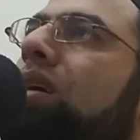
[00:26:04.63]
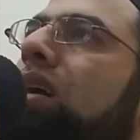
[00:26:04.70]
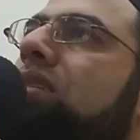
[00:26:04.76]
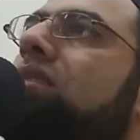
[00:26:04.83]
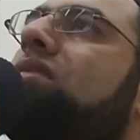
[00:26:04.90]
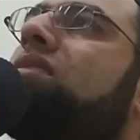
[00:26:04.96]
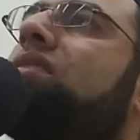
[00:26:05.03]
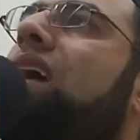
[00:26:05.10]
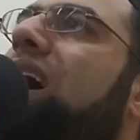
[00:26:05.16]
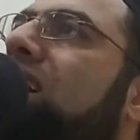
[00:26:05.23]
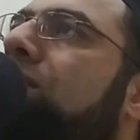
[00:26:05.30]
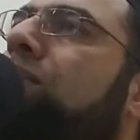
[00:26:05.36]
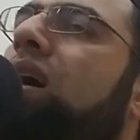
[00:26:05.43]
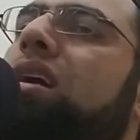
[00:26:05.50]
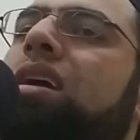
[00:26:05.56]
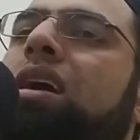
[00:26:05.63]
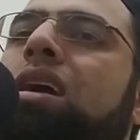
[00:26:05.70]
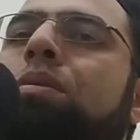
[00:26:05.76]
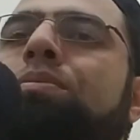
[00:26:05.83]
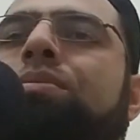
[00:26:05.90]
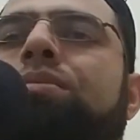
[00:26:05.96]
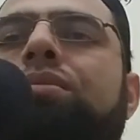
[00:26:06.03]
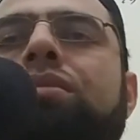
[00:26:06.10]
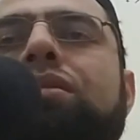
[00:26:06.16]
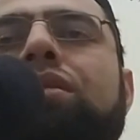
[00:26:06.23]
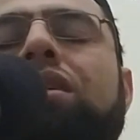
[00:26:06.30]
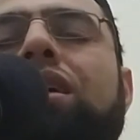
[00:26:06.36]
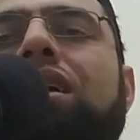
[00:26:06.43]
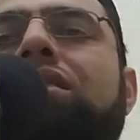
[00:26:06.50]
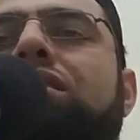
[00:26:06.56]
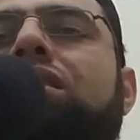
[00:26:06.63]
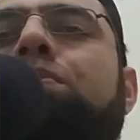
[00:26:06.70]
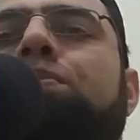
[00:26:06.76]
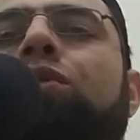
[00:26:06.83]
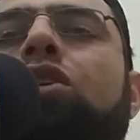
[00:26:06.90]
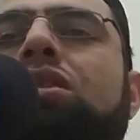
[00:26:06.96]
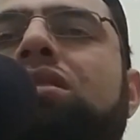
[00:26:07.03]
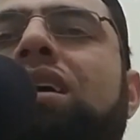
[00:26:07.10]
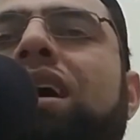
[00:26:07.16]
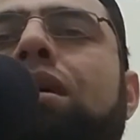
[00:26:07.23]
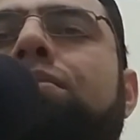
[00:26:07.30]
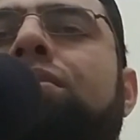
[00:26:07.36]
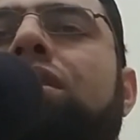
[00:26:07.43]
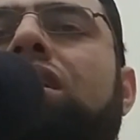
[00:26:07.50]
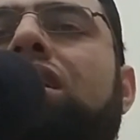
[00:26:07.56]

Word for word: and stand by him and support him